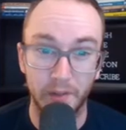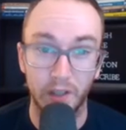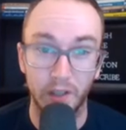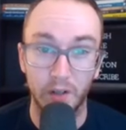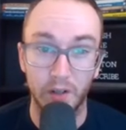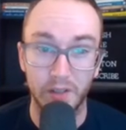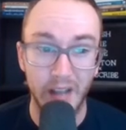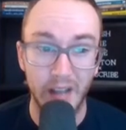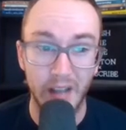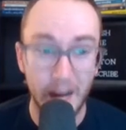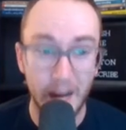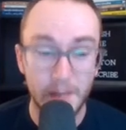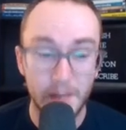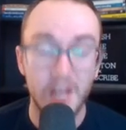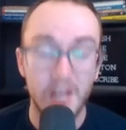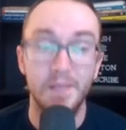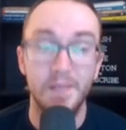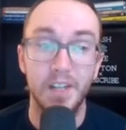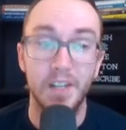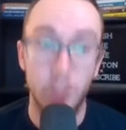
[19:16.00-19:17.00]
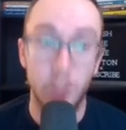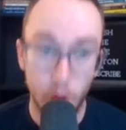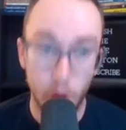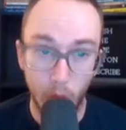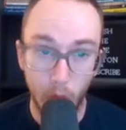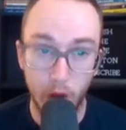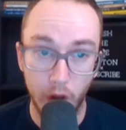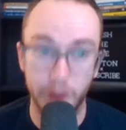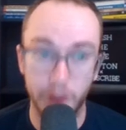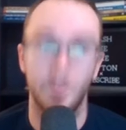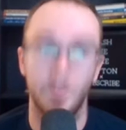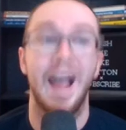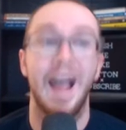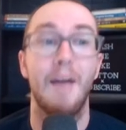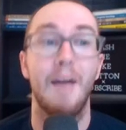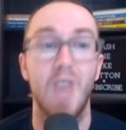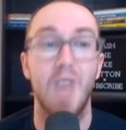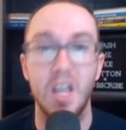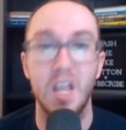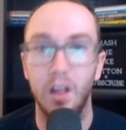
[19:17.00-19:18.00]
a long time, they do also
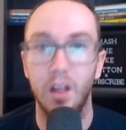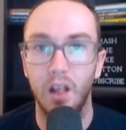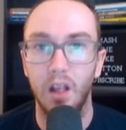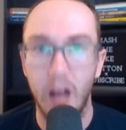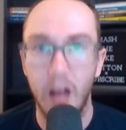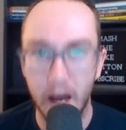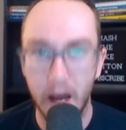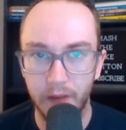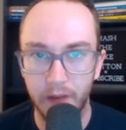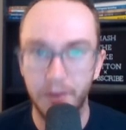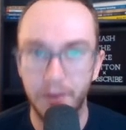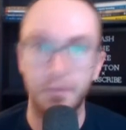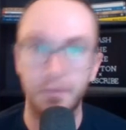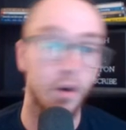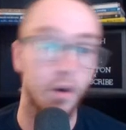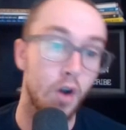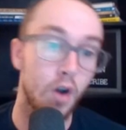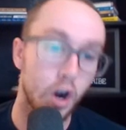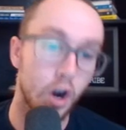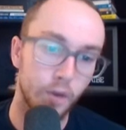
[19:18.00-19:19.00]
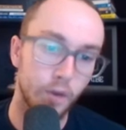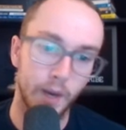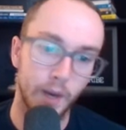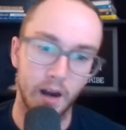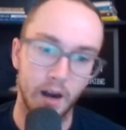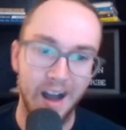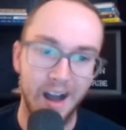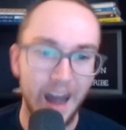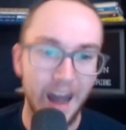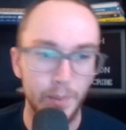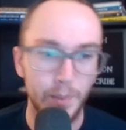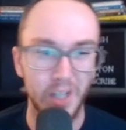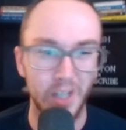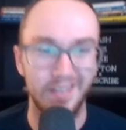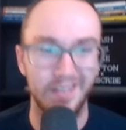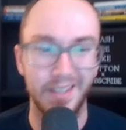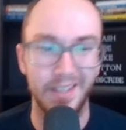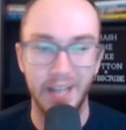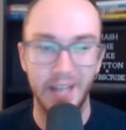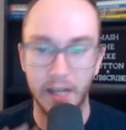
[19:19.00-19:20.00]
have a lot of different hardware
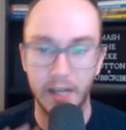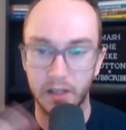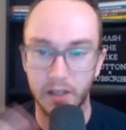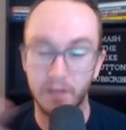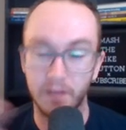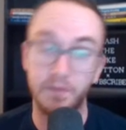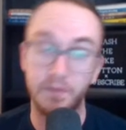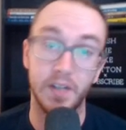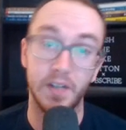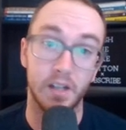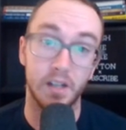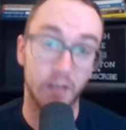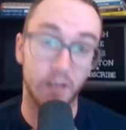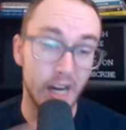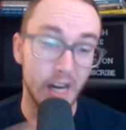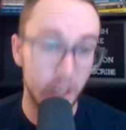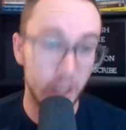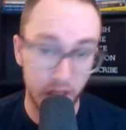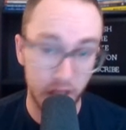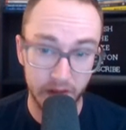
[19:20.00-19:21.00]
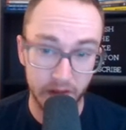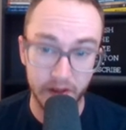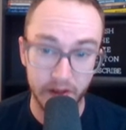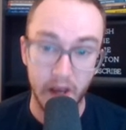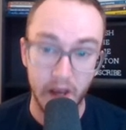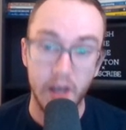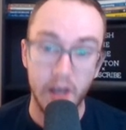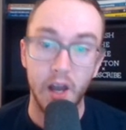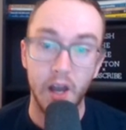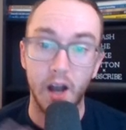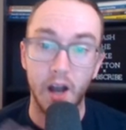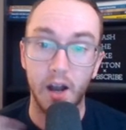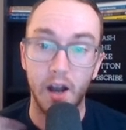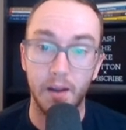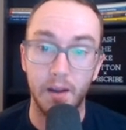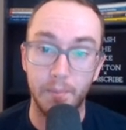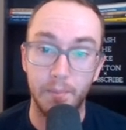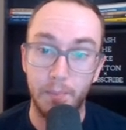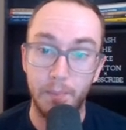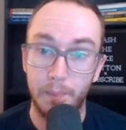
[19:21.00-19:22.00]
options and configurations.
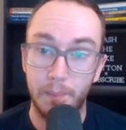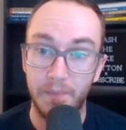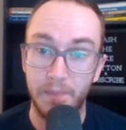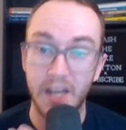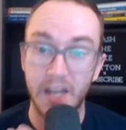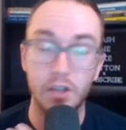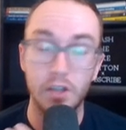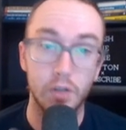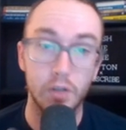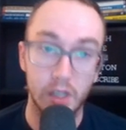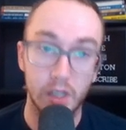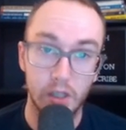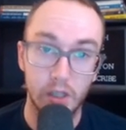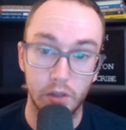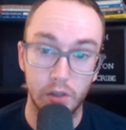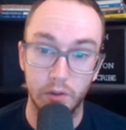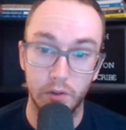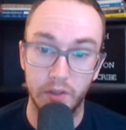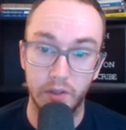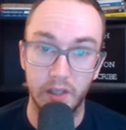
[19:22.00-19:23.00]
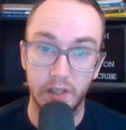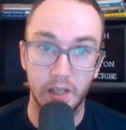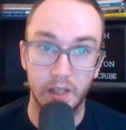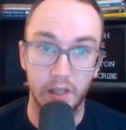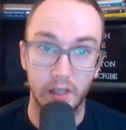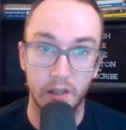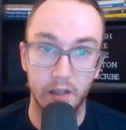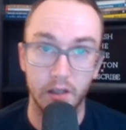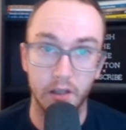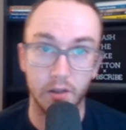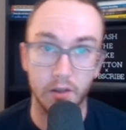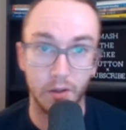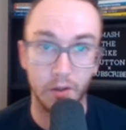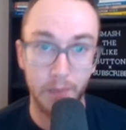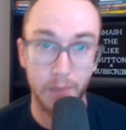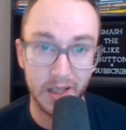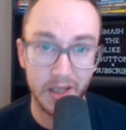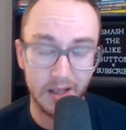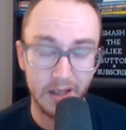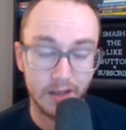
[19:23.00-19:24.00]
Uh, that you could use in your
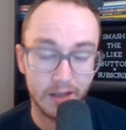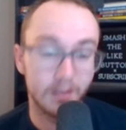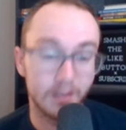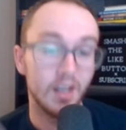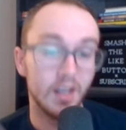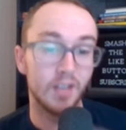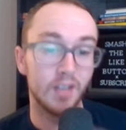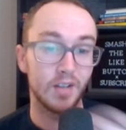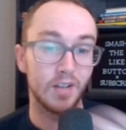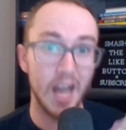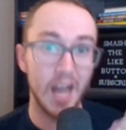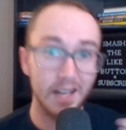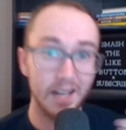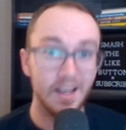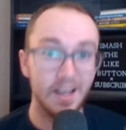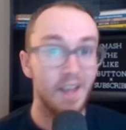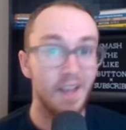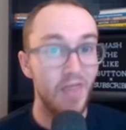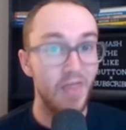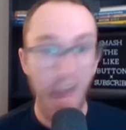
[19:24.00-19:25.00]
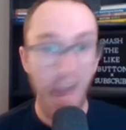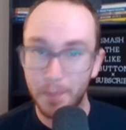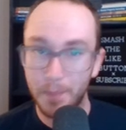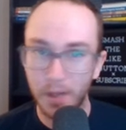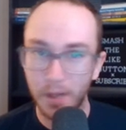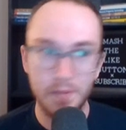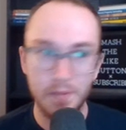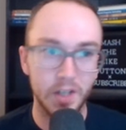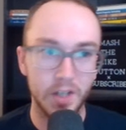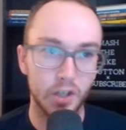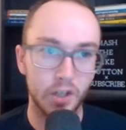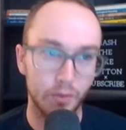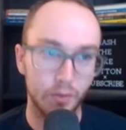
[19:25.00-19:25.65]
business. So, guys, that pretty much